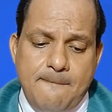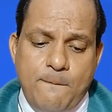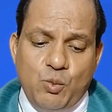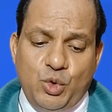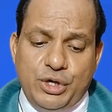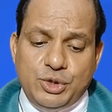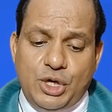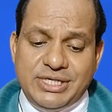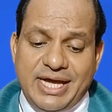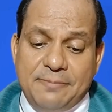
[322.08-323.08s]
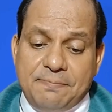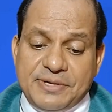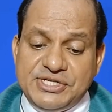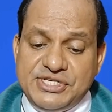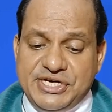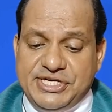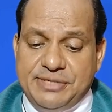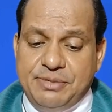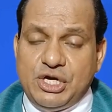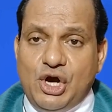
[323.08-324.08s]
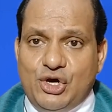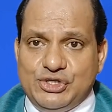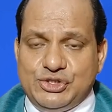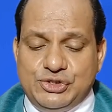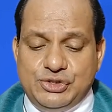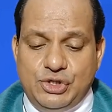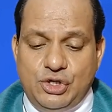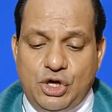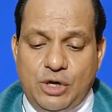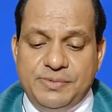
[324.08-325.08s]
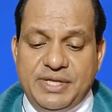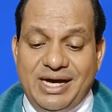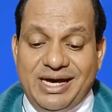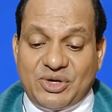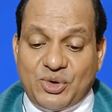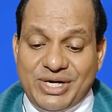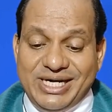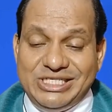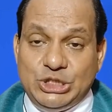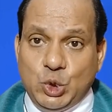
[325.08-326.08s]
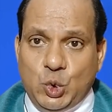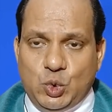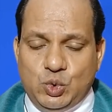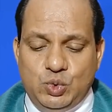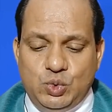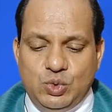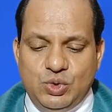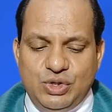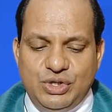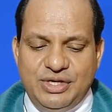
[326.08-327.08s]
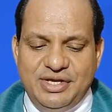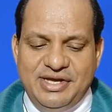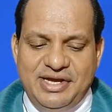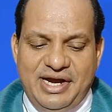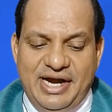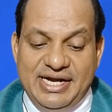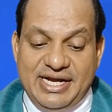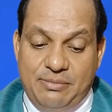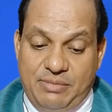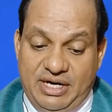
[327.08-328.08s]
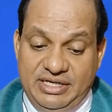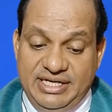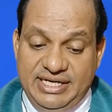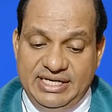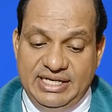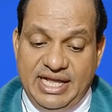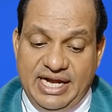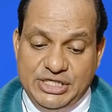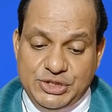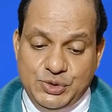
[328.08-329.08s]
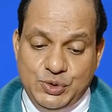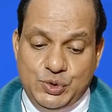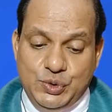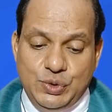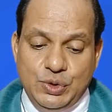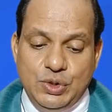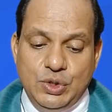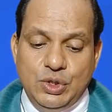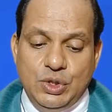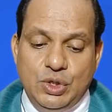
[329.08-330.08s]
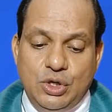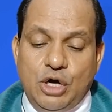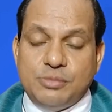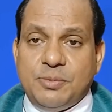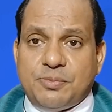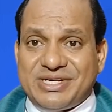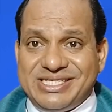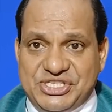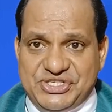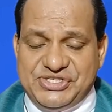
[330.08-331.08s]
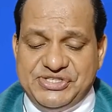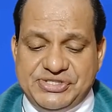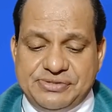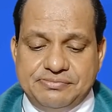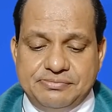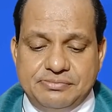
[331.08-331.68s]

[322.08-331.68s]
were not appreciated because of the arrogant tone and commanding attitude of the preachers.